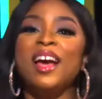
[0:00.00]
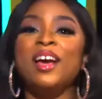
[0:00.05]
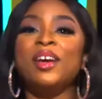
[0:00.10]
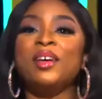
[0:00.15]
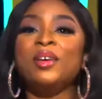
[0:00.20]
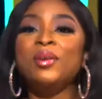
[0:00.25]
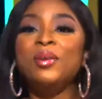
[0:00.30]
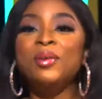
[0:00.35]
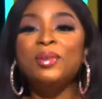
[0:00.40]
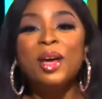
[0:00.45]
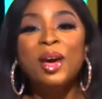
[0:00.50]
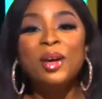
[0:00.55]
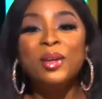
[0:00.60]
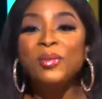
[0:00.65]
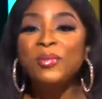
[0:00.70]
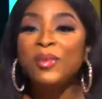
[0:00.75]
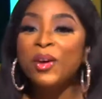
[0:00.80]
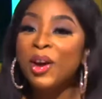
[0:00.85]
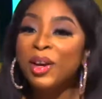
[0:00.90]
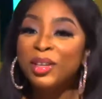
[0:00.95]
You now
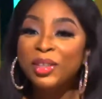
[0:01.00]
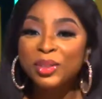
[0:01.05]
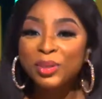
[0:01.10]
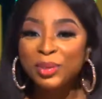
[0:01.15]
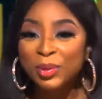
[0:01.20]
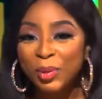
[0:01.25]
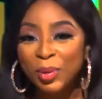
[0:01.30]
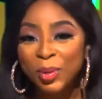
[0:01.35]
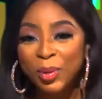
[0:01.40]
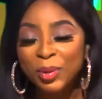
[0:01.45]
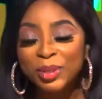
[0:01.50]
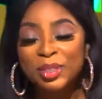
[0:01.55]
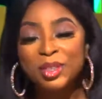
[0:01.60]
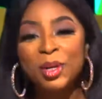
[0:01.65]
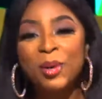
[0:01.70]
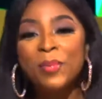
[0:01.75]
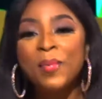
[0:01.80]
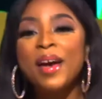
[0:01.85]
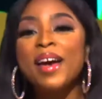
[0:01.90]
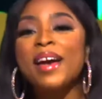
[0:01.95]
you've heard it all.
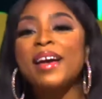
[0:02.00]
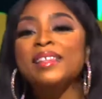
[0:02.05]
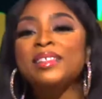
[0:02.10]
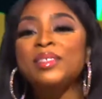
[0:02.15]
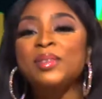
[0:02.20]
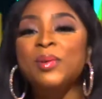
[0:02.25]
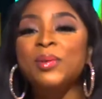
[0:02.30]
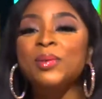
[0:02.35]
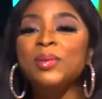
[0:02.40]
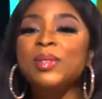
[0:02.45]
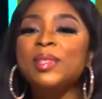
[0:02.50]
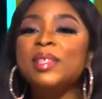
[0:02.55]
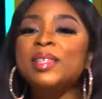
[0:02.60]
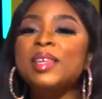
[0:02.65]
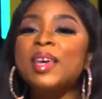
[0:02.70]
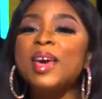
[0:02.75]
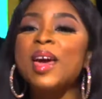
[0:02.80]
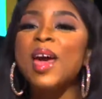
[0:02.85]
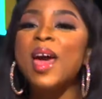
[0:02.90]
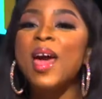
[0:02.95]
Chioma has told us
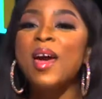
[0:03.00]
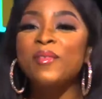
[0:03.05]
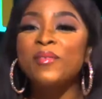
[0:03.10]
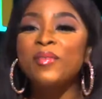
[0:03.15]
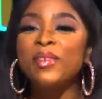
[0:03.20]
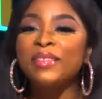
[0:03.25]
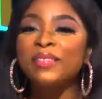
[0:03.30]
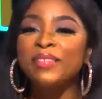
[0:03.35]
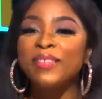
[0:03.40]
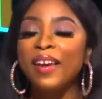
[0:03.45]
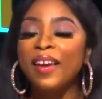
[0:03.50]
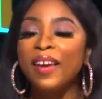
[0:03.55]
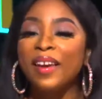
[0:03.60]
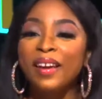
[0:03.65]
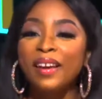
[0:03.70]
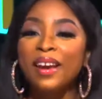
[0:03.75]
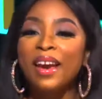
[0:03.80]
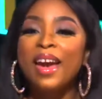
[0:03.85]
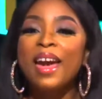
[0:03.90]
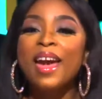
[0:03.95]
everything,